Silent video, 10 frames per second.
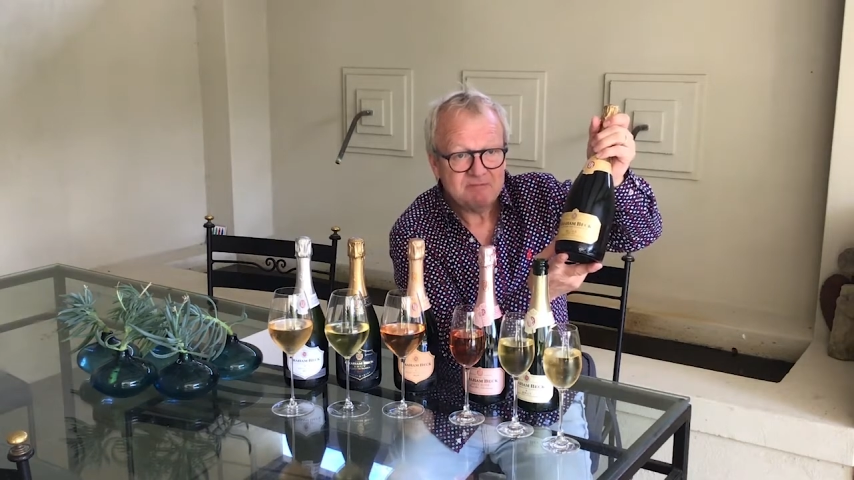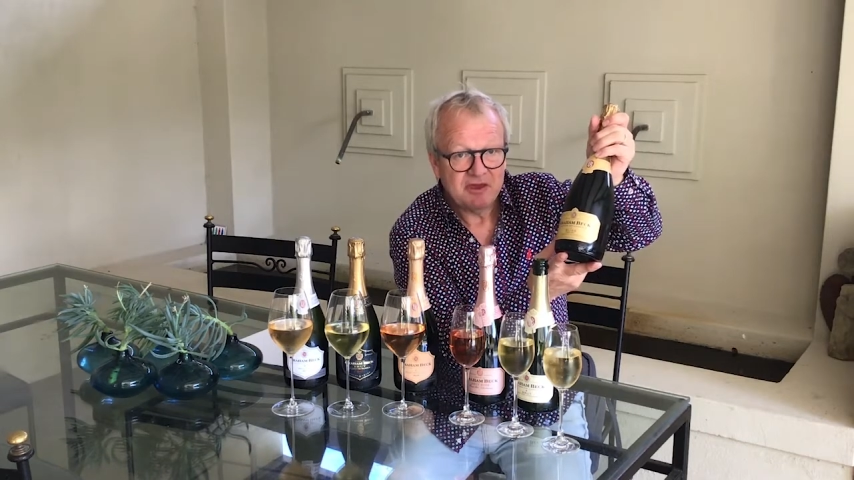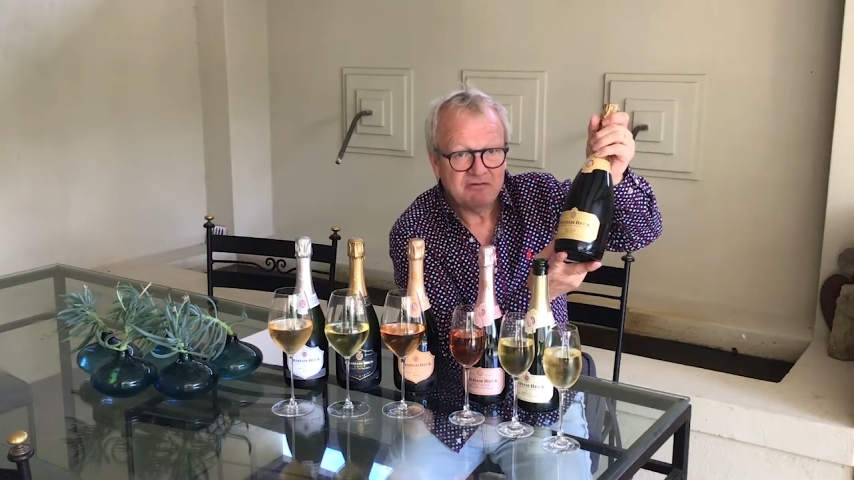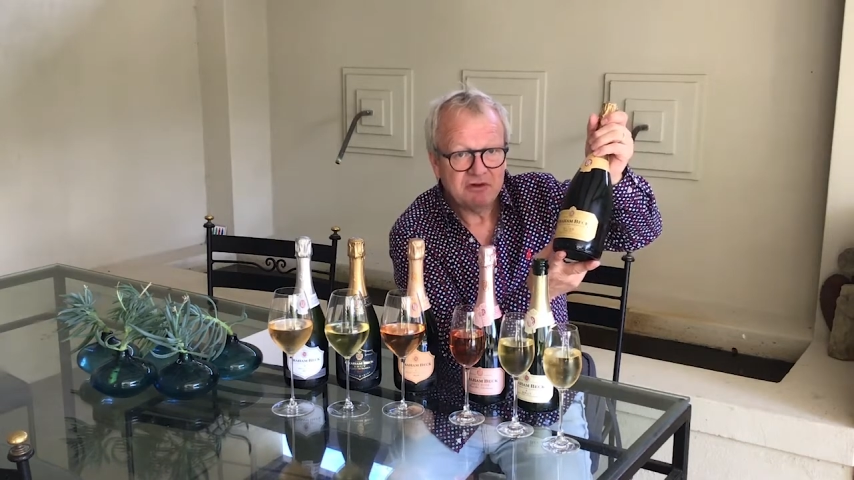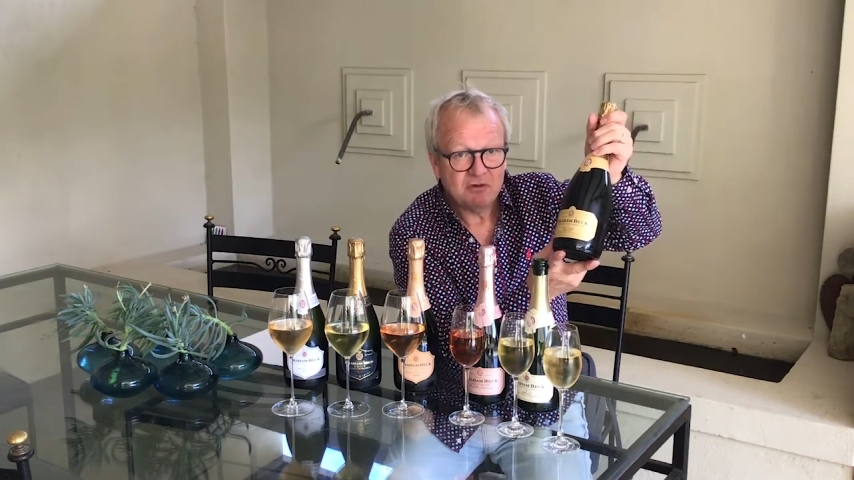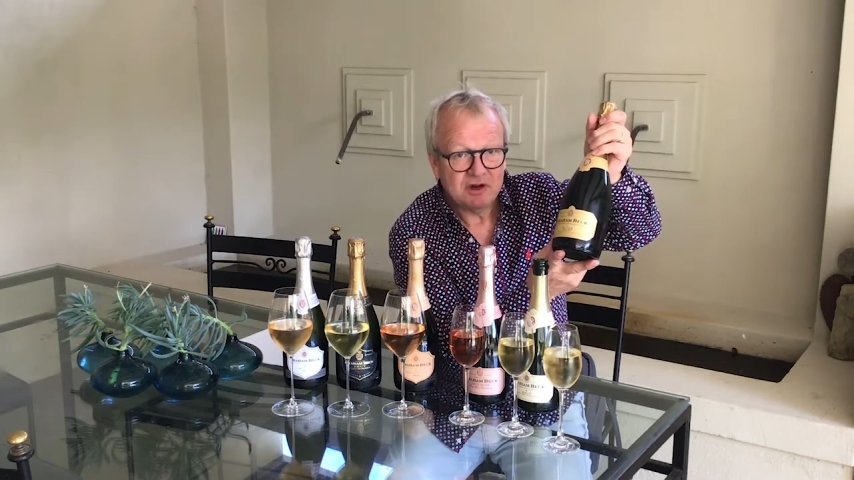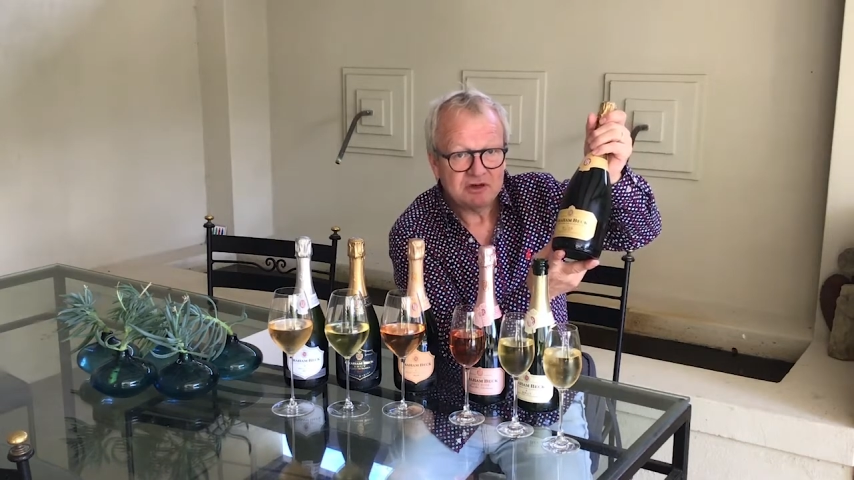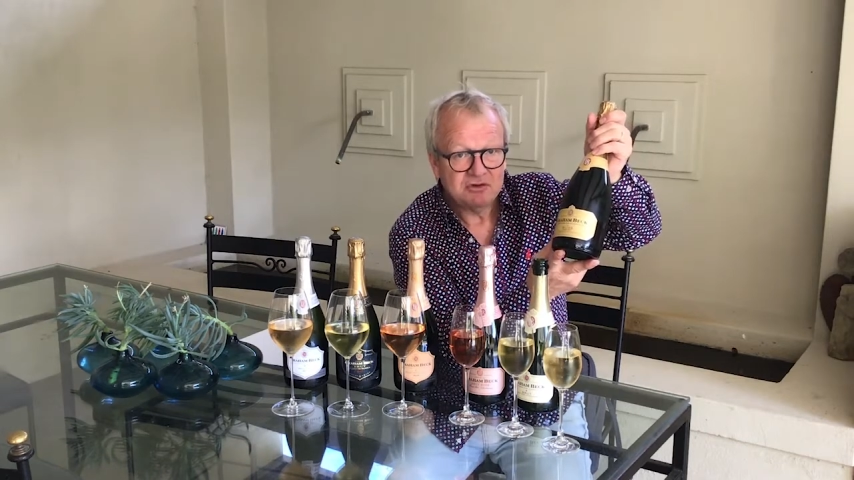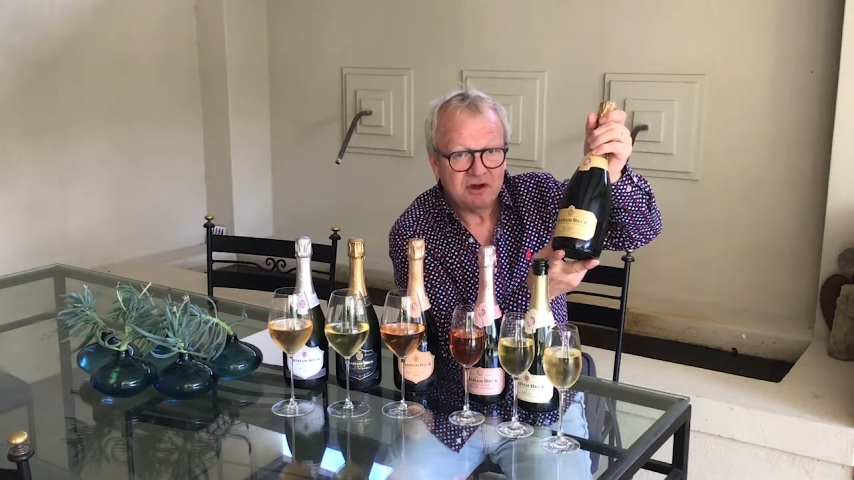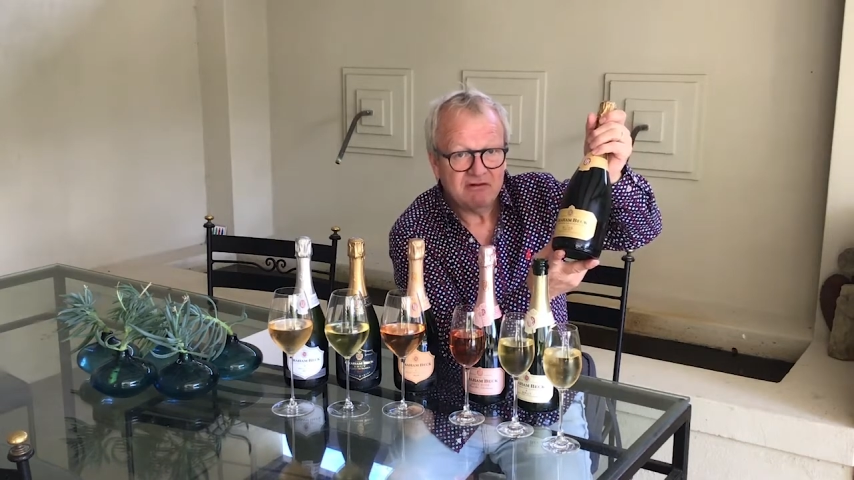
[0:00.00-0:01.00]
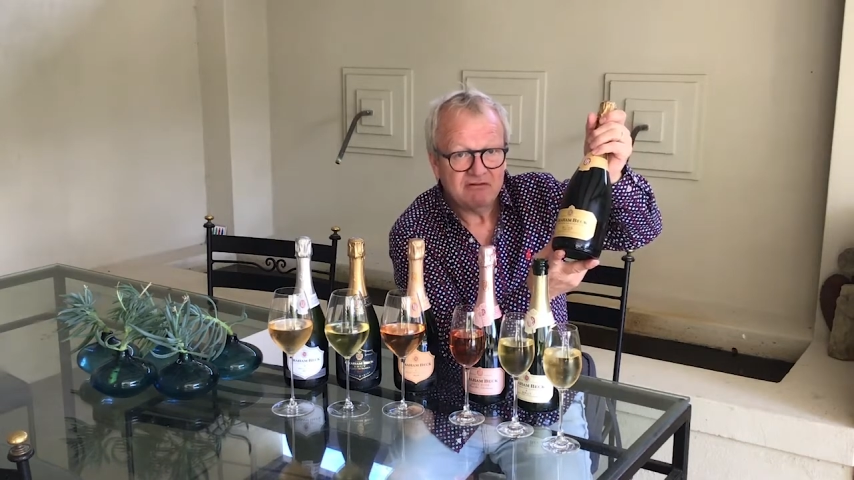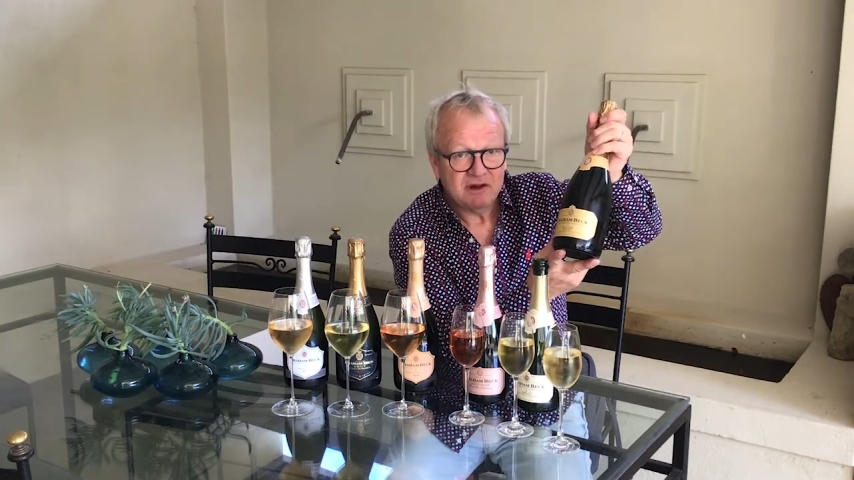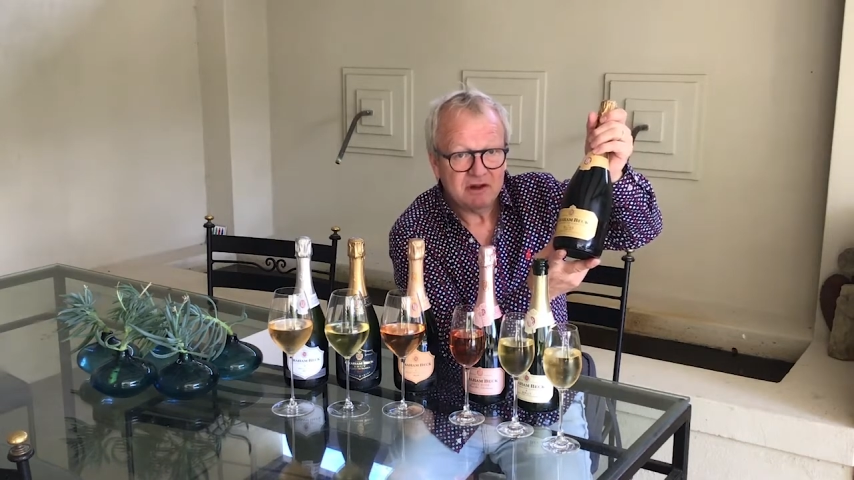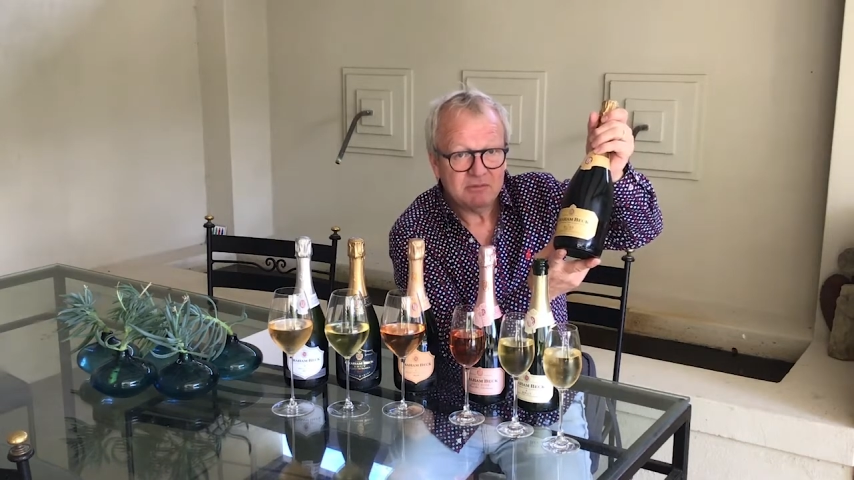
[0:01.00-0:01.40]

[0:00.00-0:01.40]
if you want to have a little